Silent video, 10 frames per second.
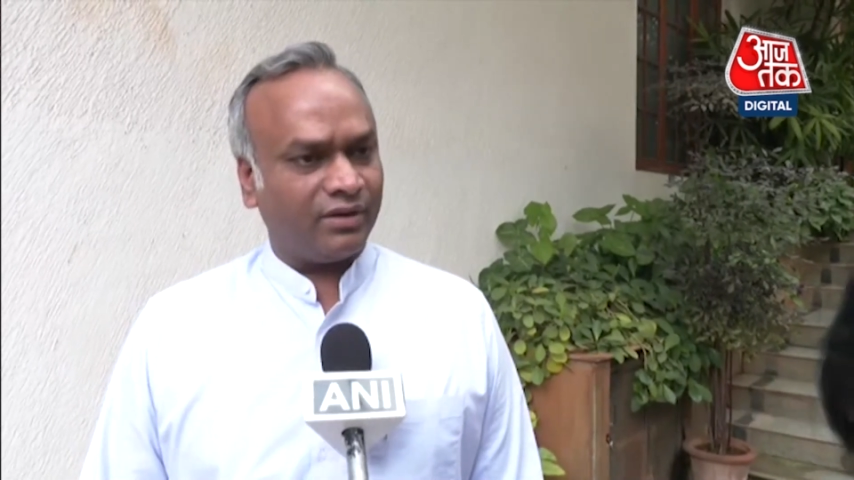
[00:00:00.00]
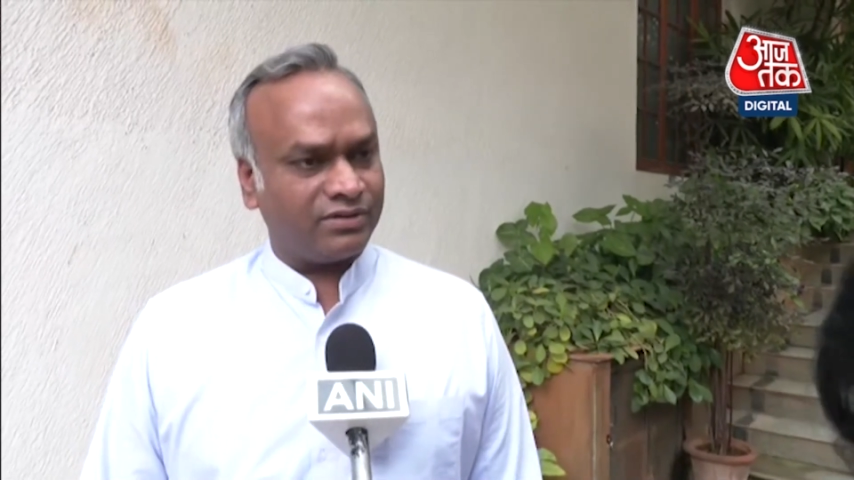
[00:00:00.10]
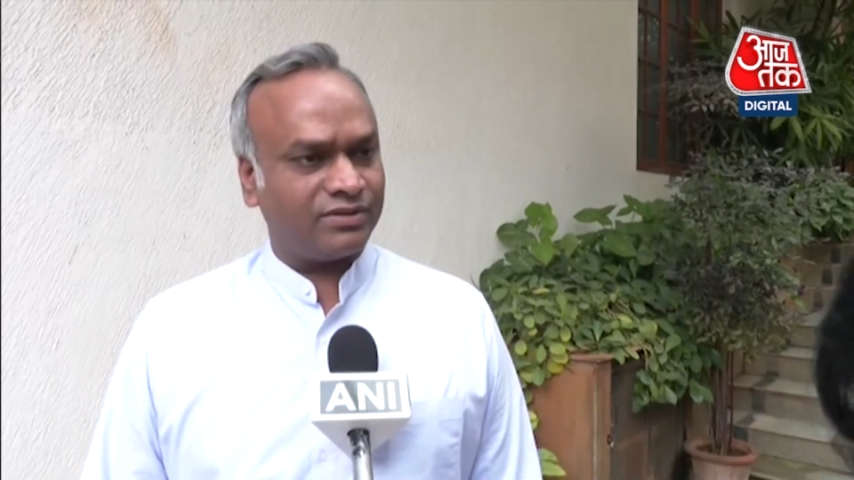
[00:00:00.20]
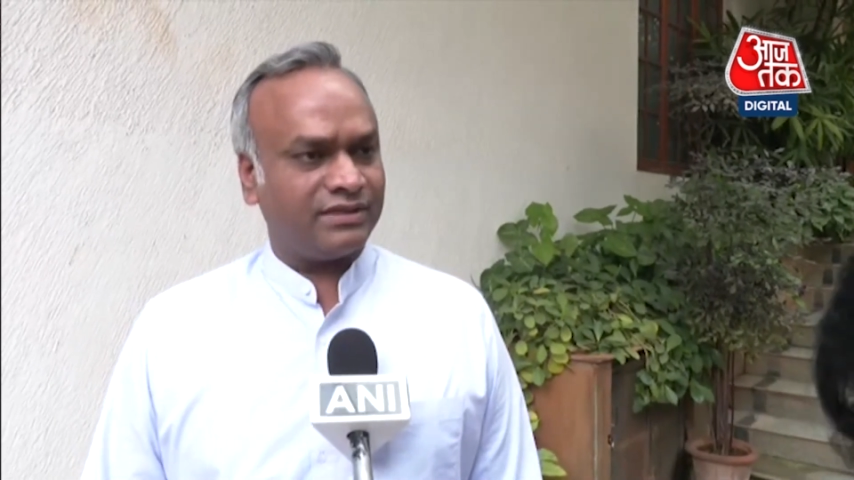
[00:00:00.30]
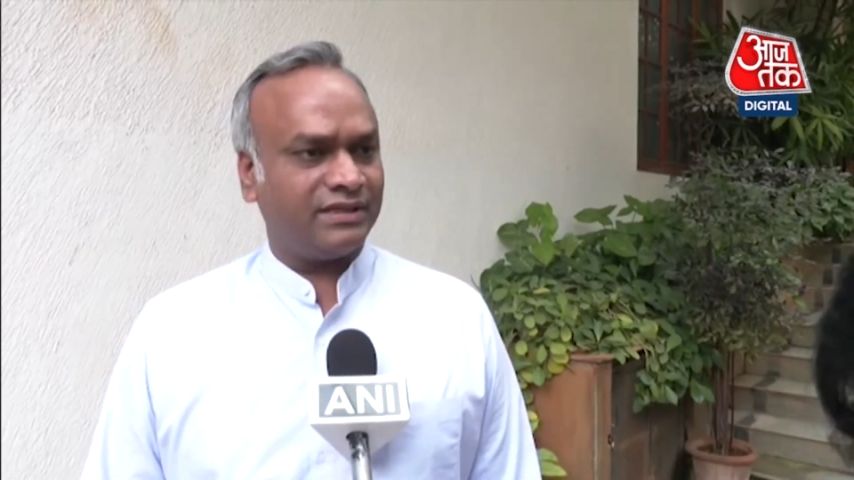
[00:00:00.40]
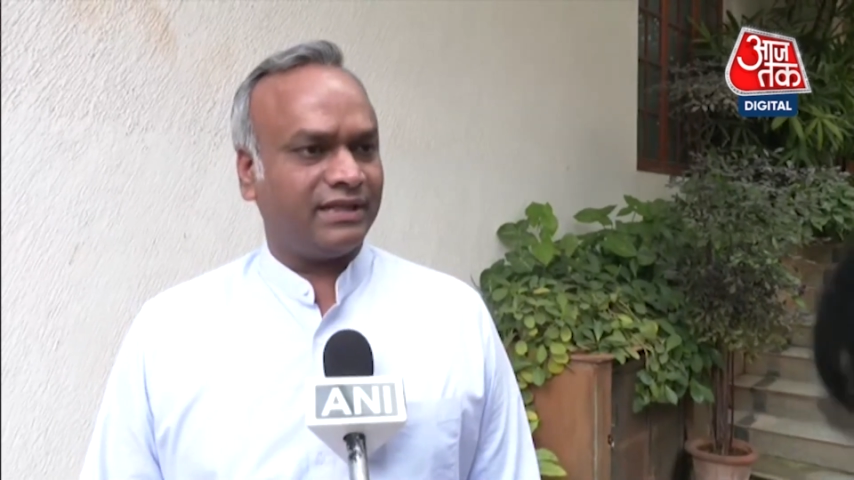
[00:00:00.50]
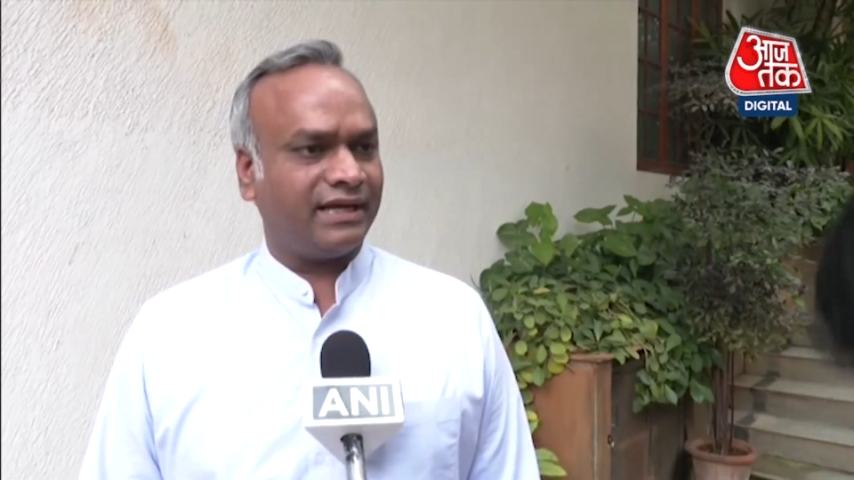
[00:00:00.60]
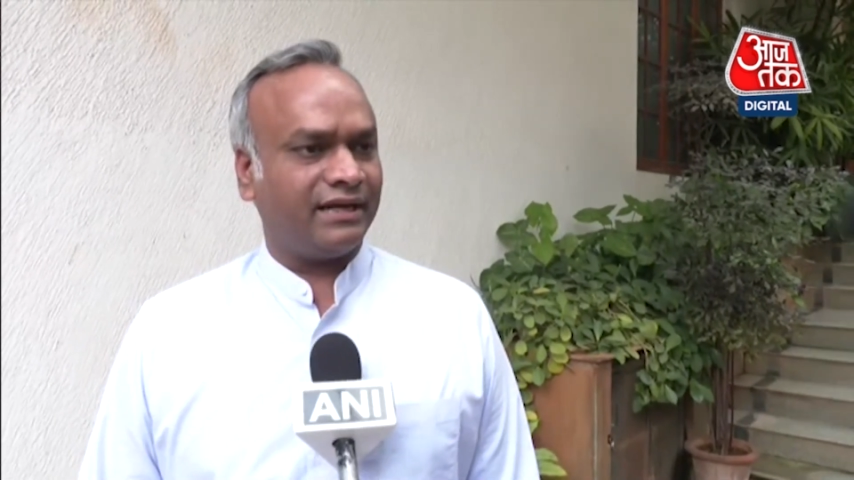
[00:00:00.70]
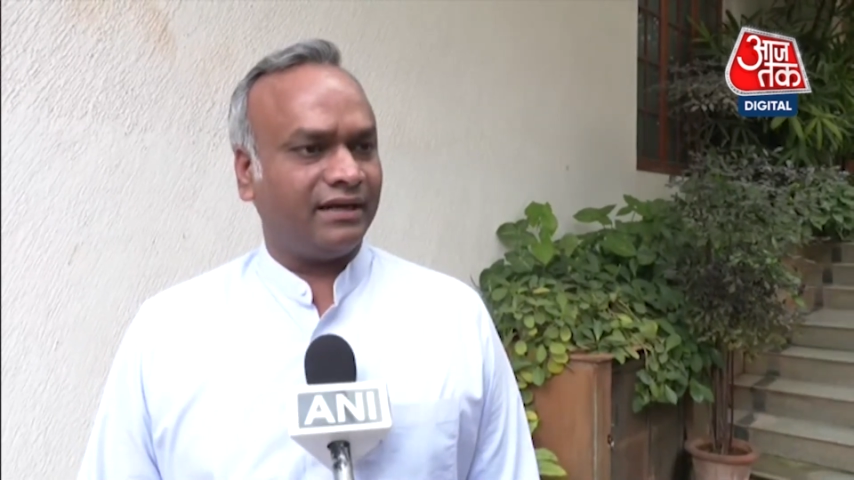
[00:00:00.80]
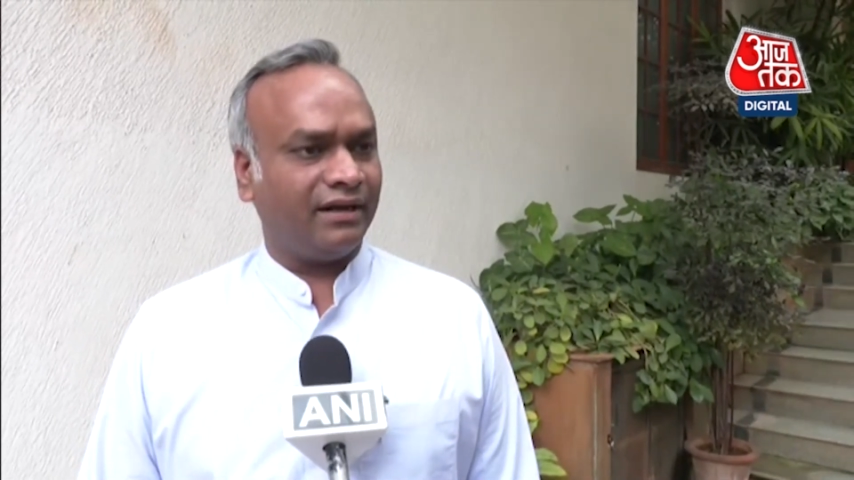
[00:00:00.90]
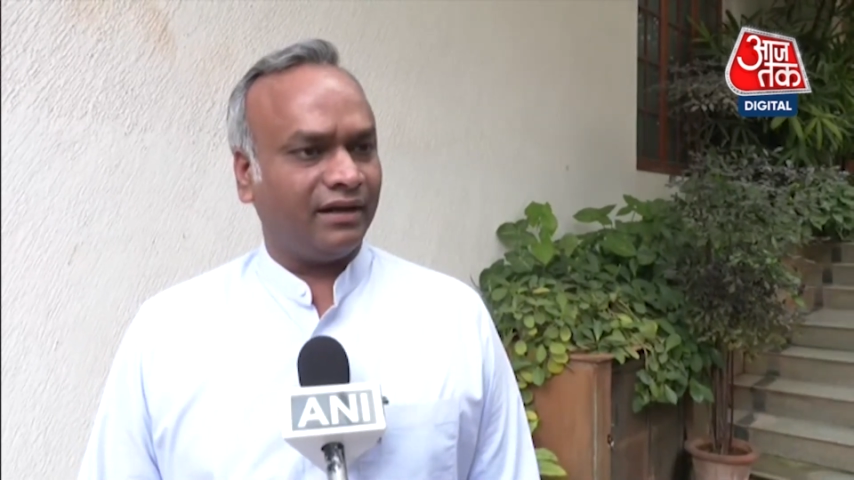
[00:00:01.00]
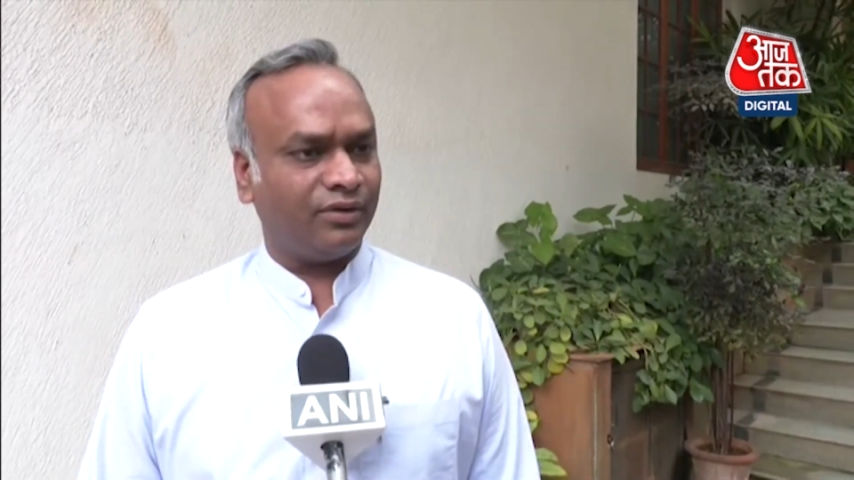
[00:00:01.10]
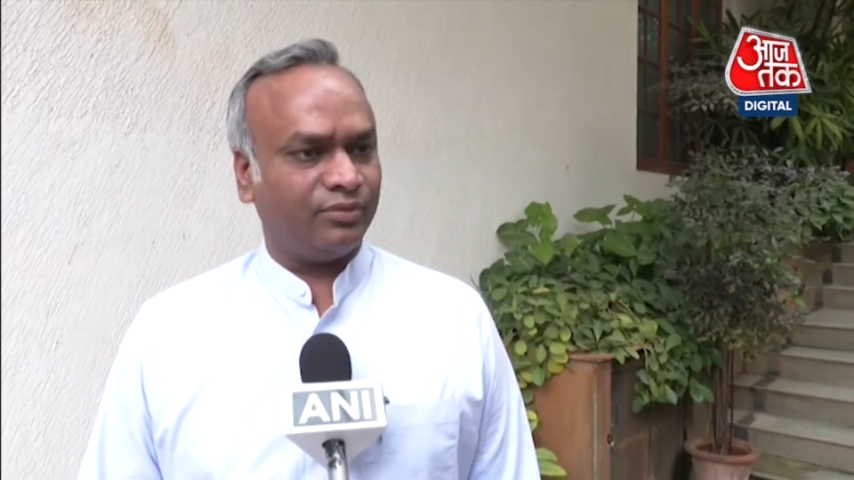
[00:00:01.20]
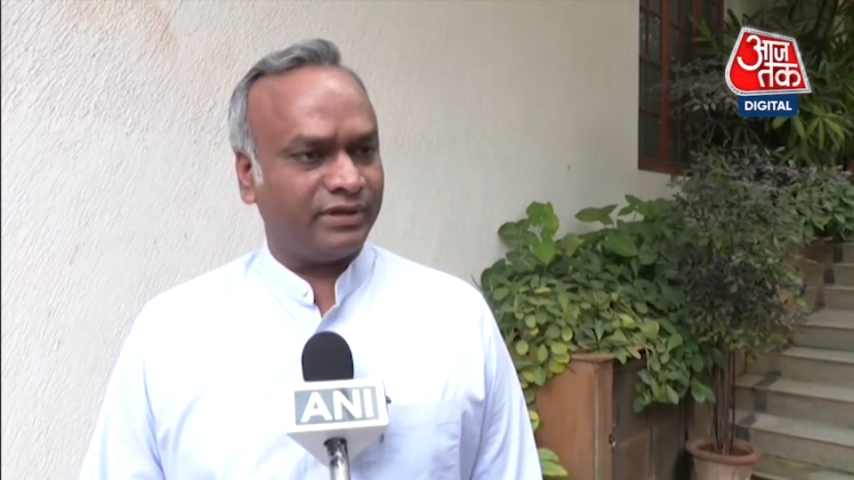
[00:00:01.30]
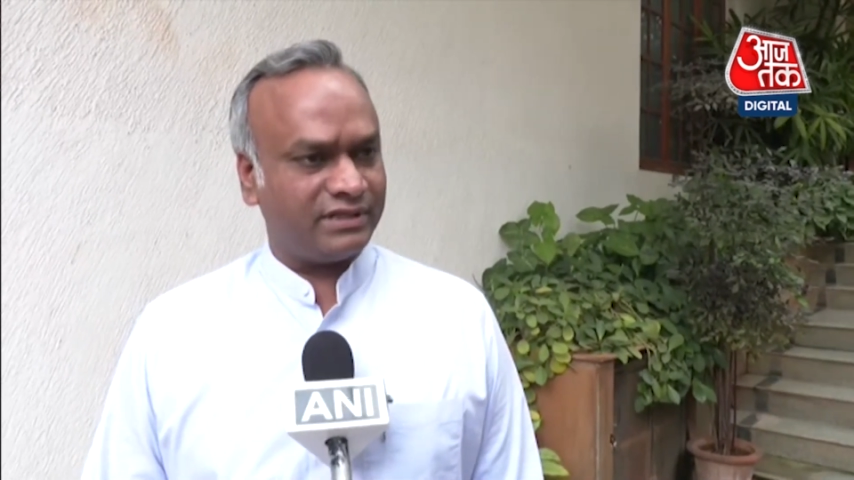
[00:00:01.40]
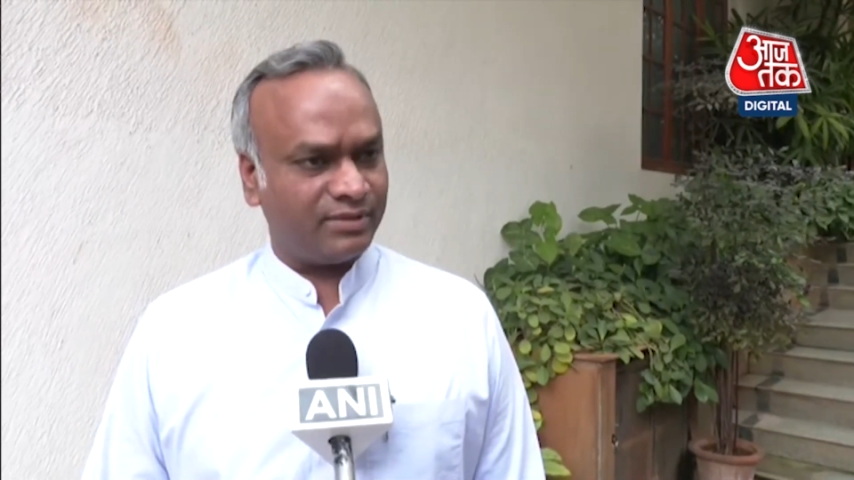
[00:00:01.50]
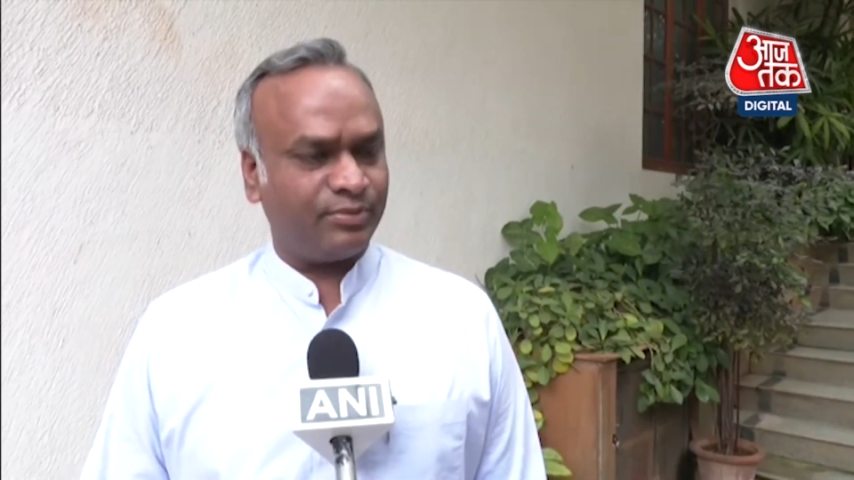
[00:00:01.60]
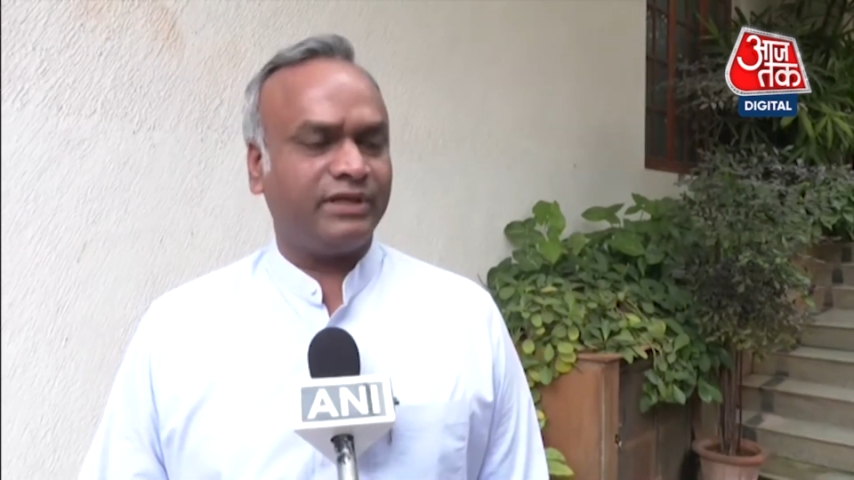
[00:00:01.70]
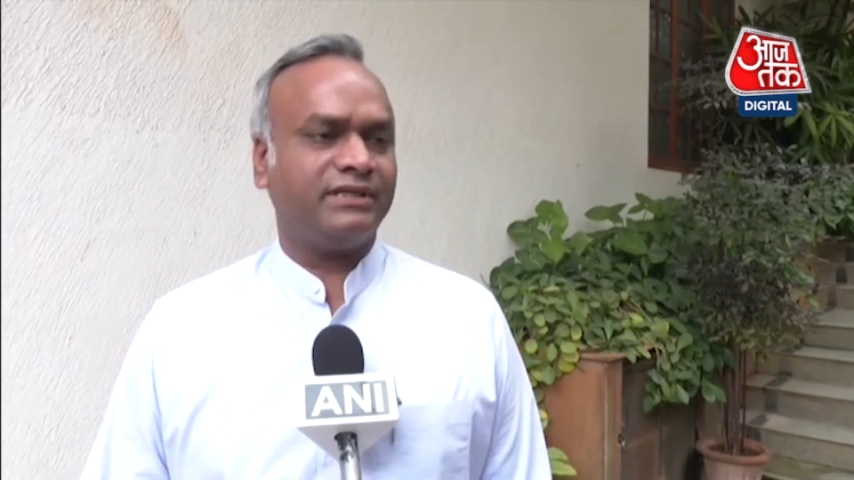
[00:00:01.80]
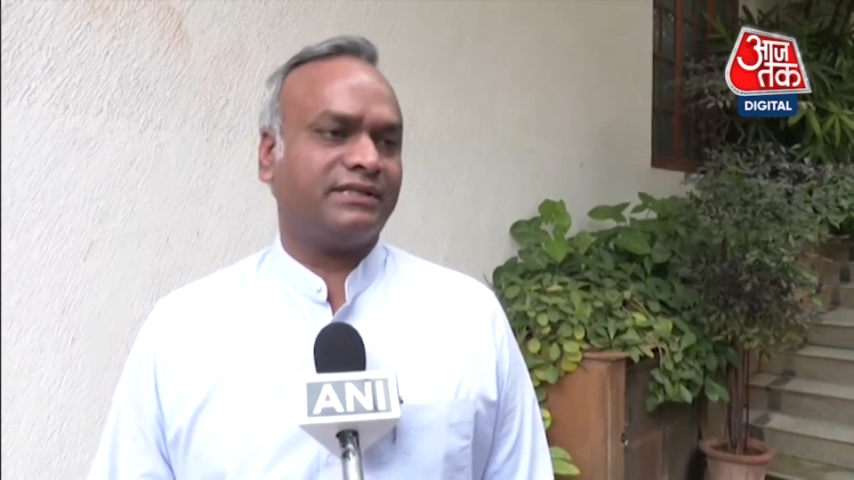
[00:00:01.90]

also see that how BJP